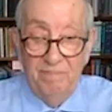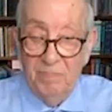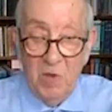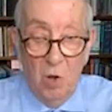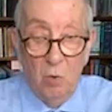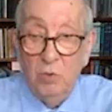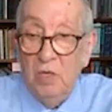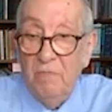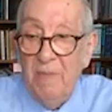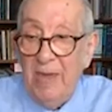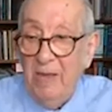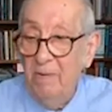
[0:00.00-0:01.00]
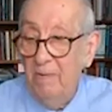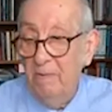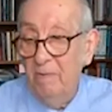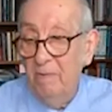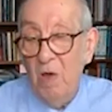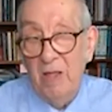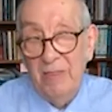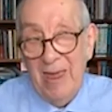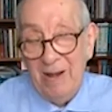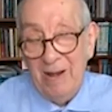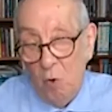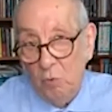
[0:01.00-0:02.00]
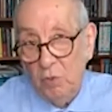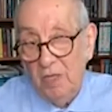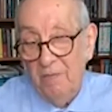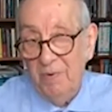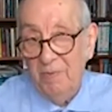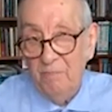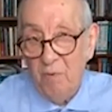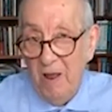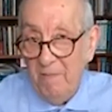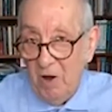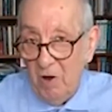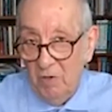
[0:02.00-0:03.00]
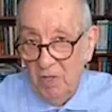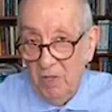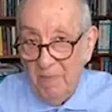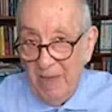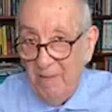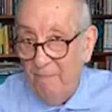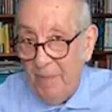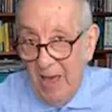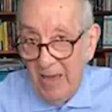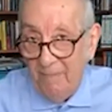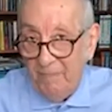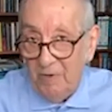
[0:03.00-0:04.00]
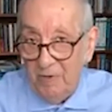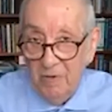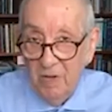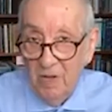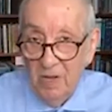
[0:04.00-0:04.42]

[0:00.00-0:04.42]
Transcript: only make, well, not only, but primarily make pipe and